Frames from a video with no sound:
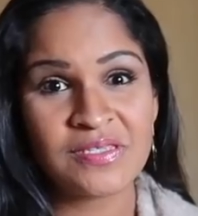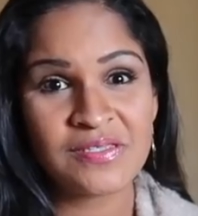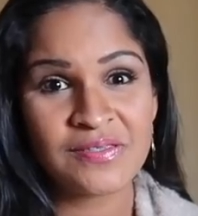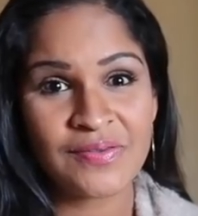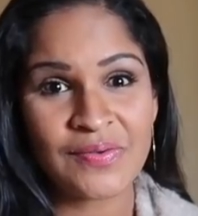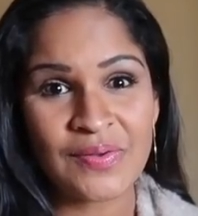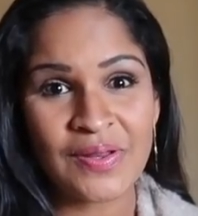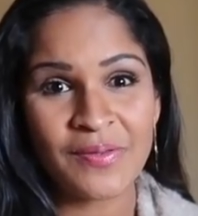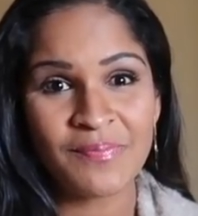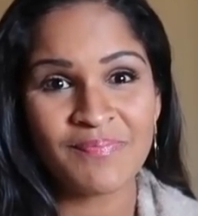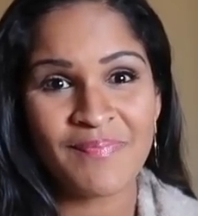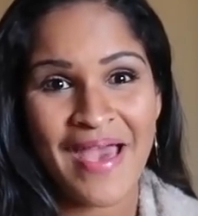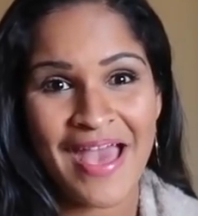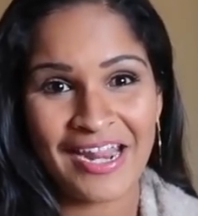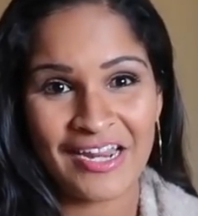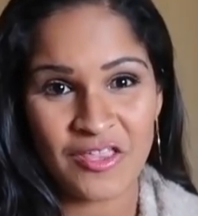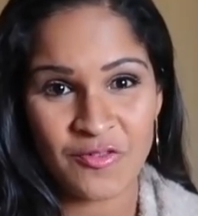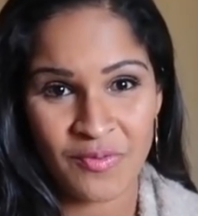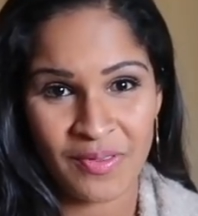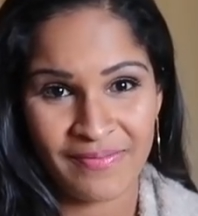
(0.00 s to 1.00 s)
student
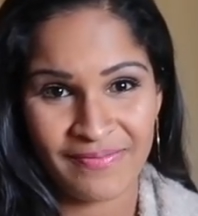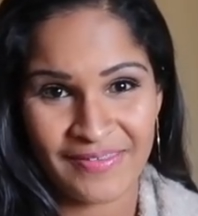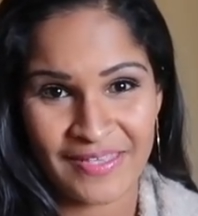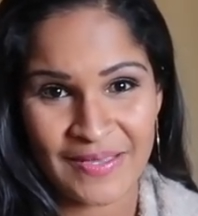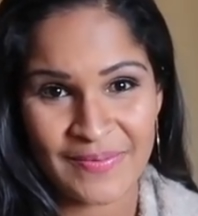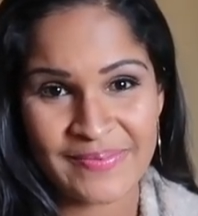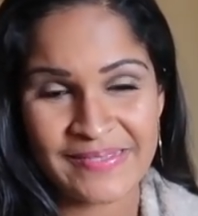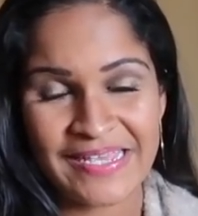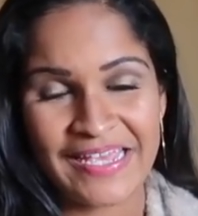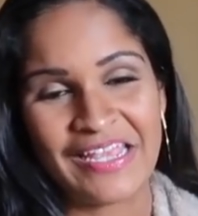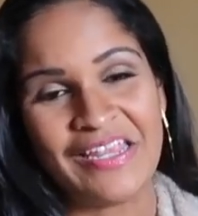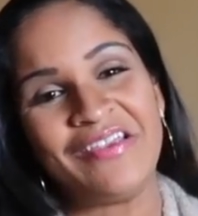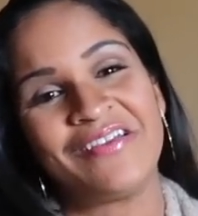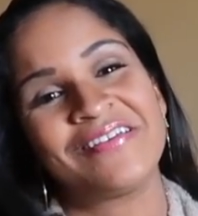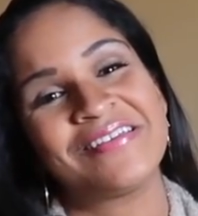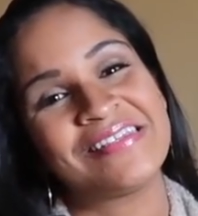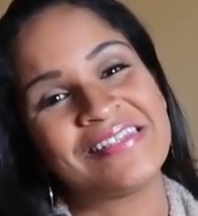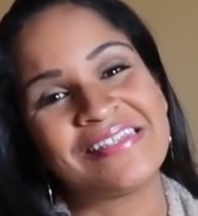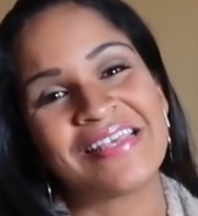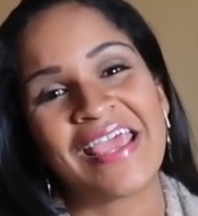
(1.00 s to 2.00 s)
management tips in
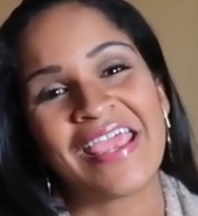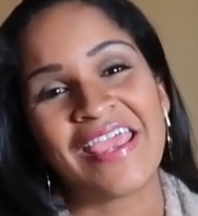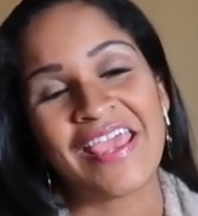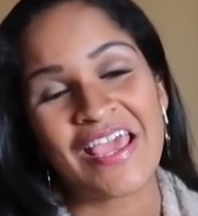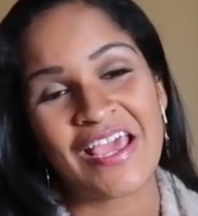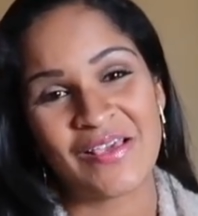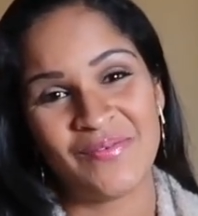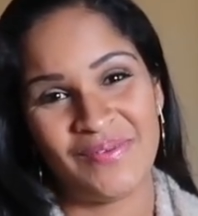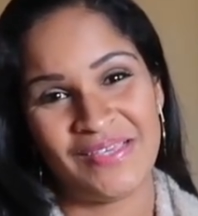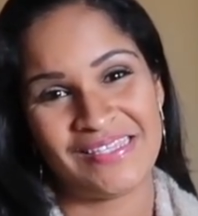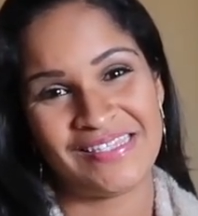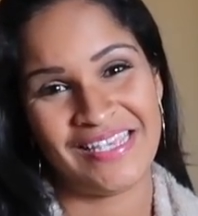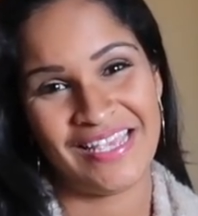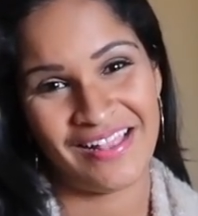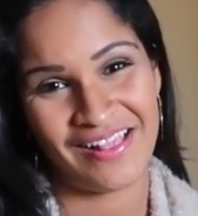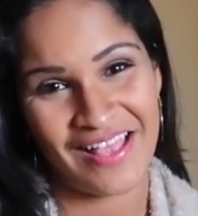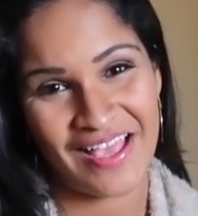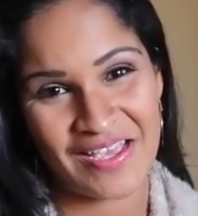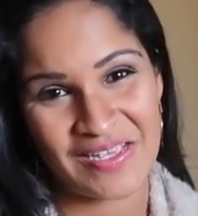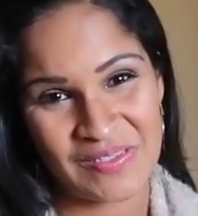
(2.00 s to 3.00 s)
your
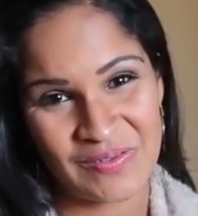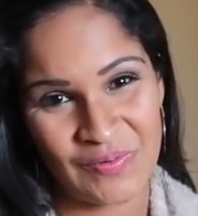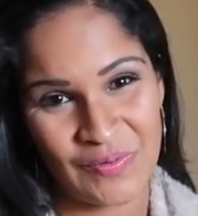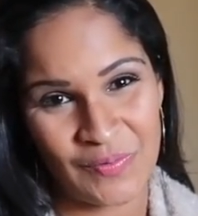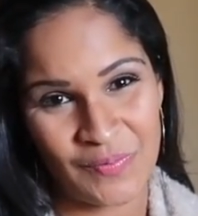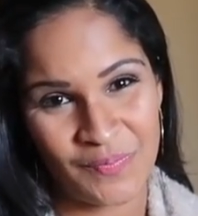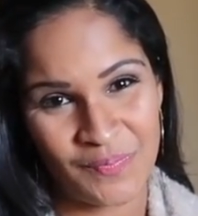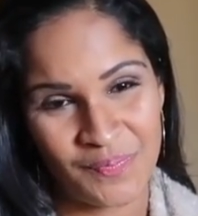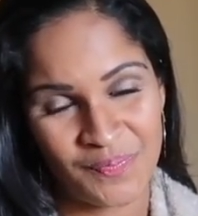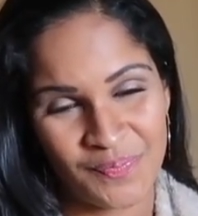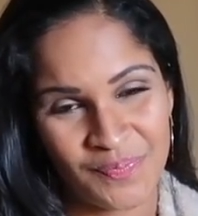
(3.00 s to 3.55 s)
SayABC classroom.